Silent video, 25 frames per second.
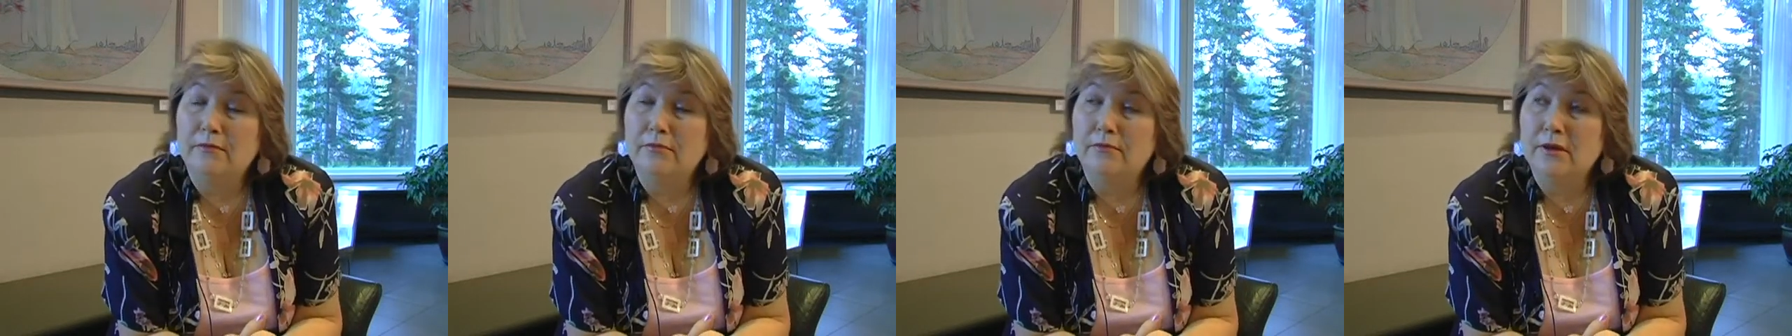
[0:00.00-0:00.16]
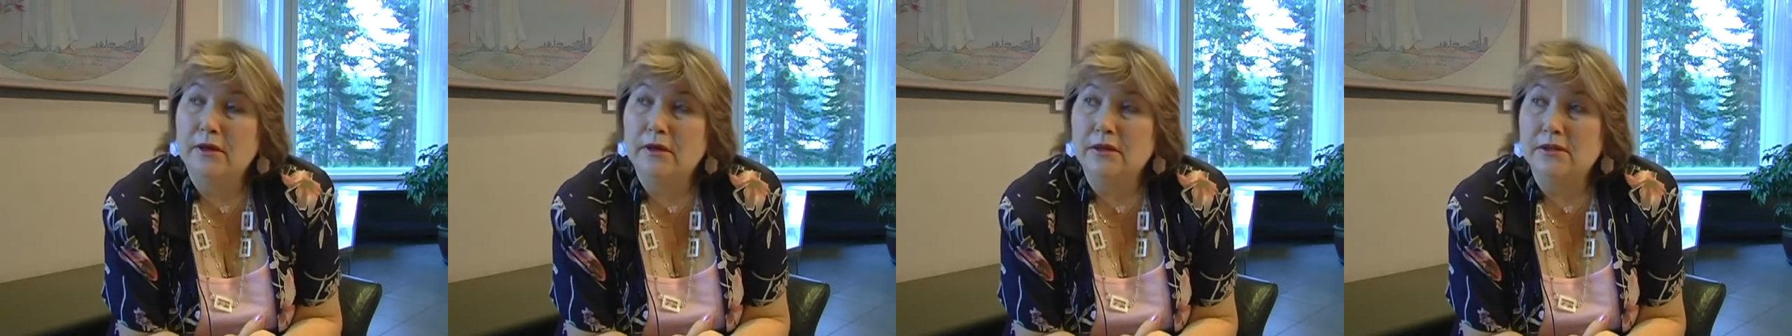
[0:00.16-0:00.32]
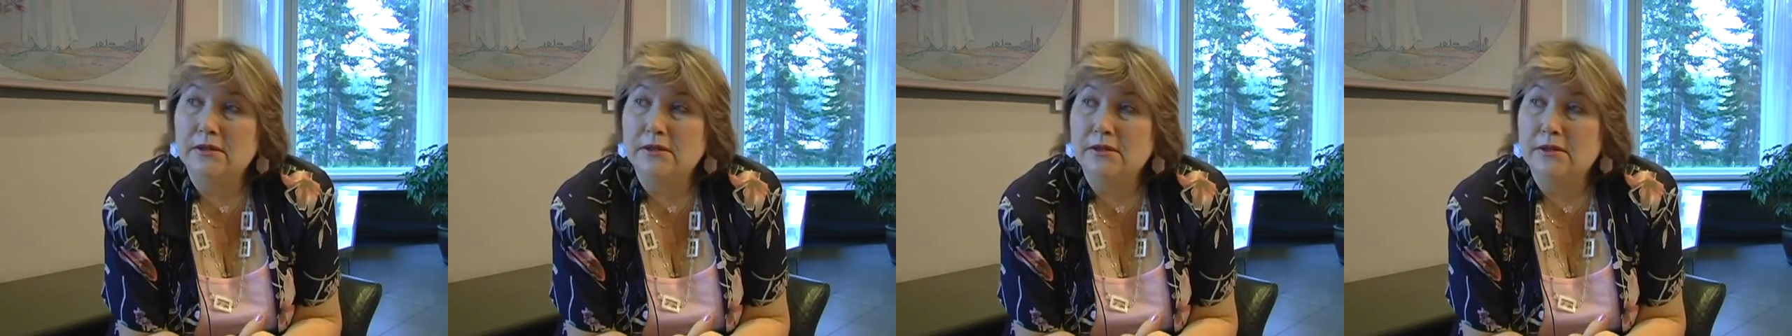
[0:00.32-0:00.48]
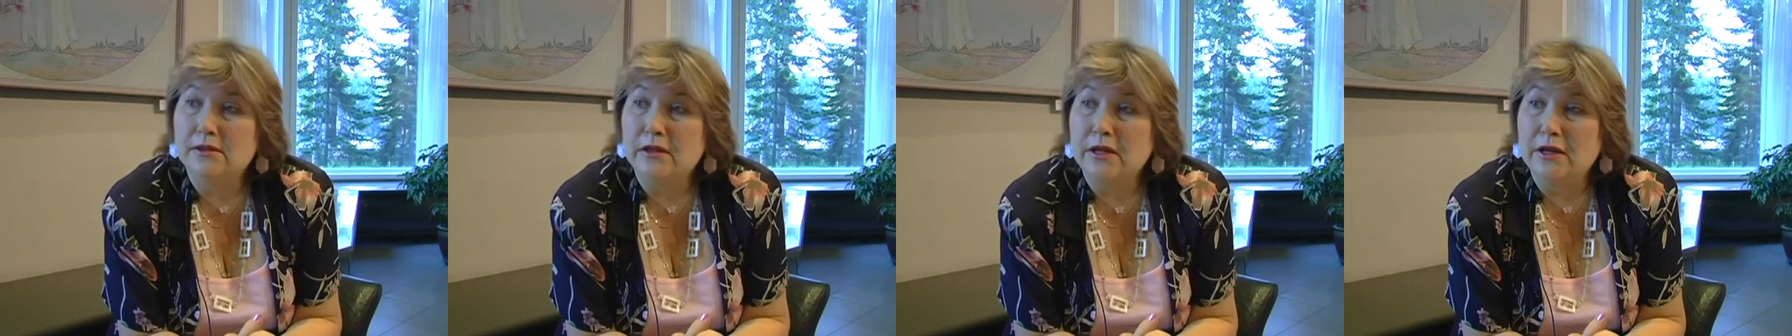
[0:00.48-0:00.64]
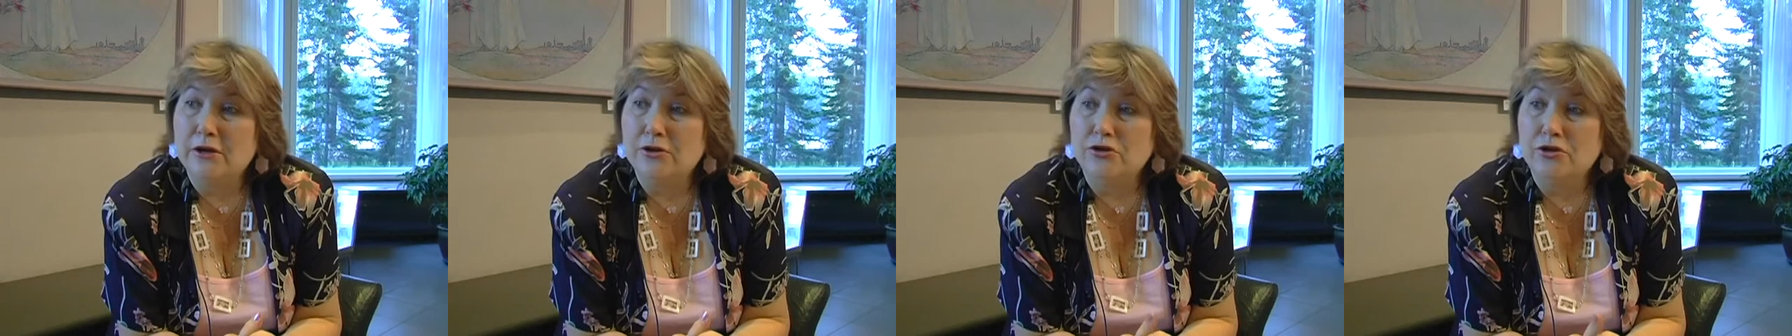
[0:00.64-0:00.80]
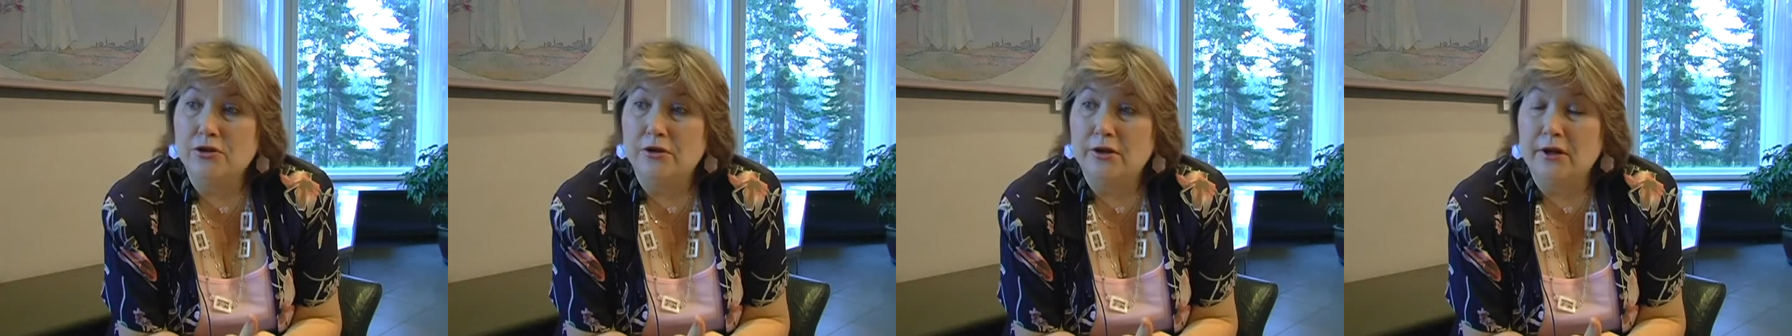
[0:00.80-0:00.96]
biggest
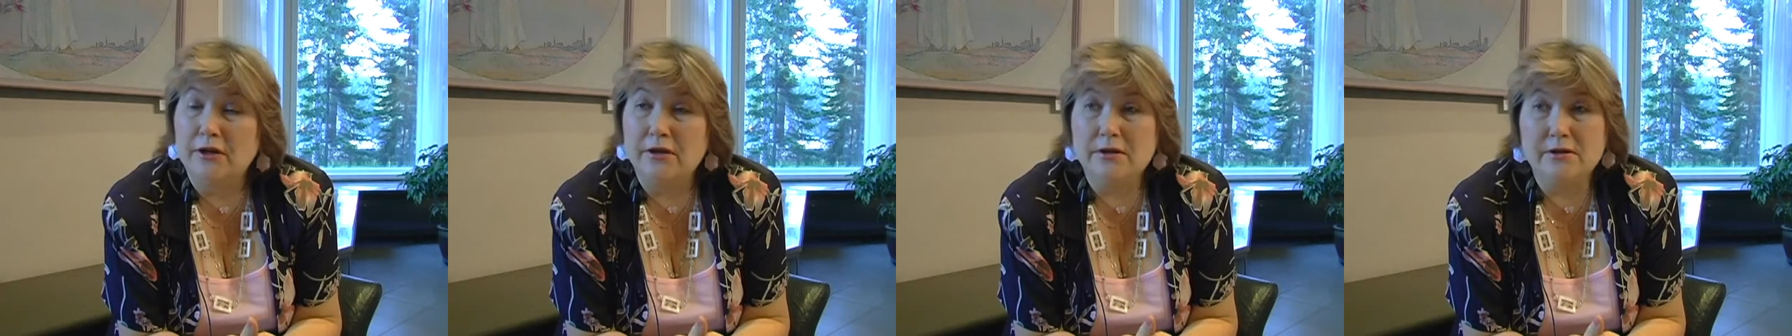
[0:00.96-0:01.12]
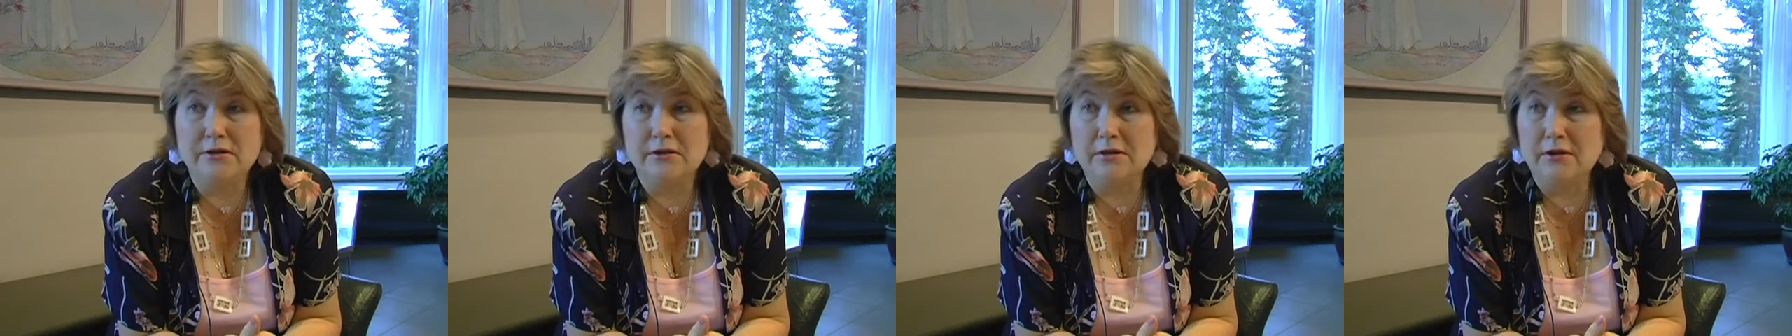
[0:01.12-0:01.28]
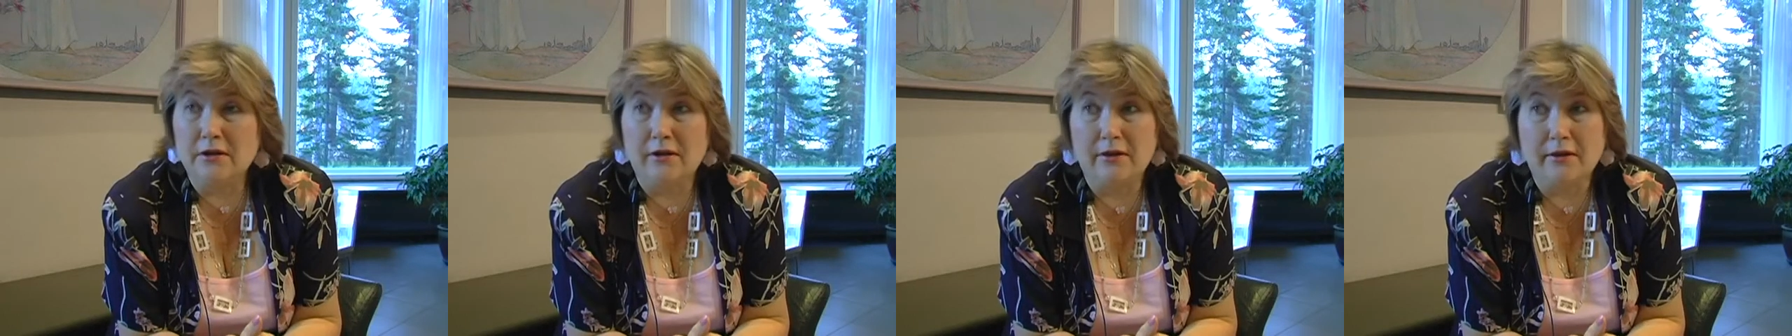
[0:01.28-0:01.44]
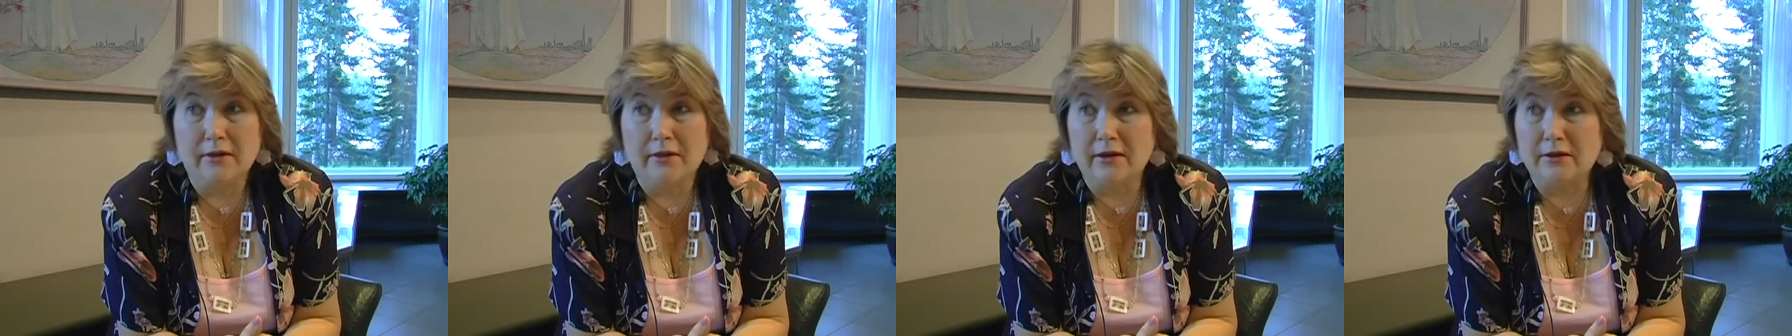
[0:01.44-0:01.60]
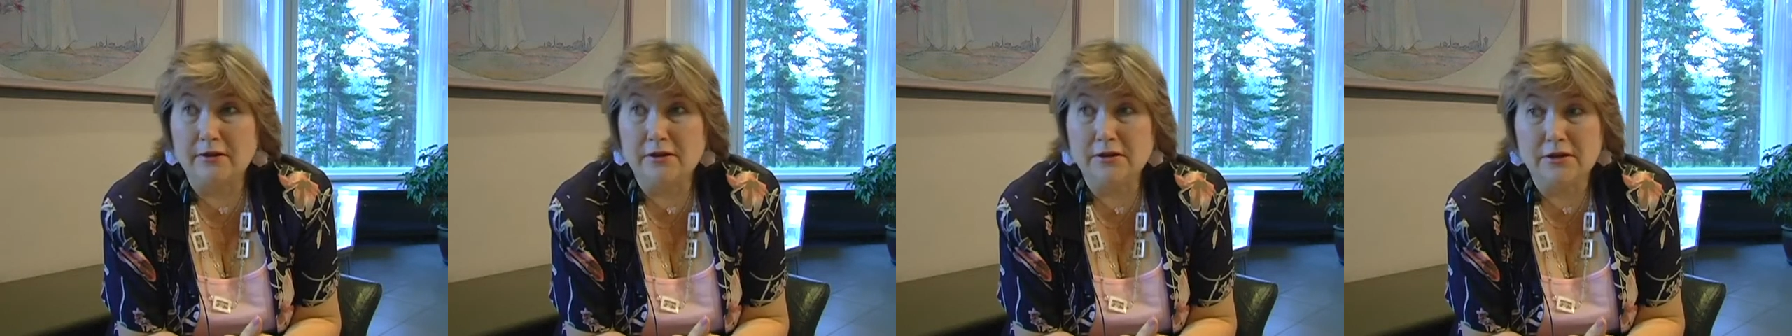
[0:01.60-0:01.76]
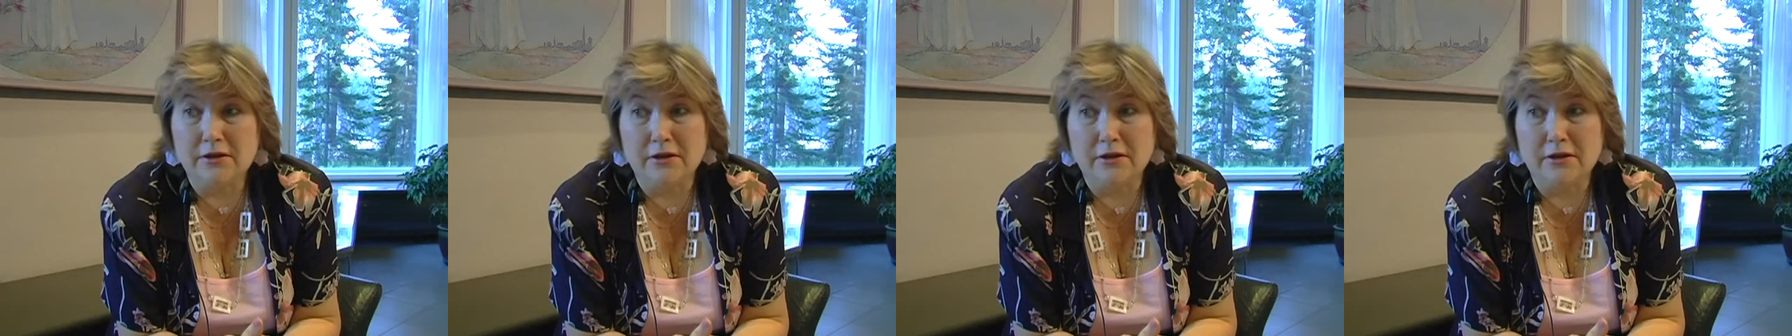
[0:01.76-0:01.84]
danger is that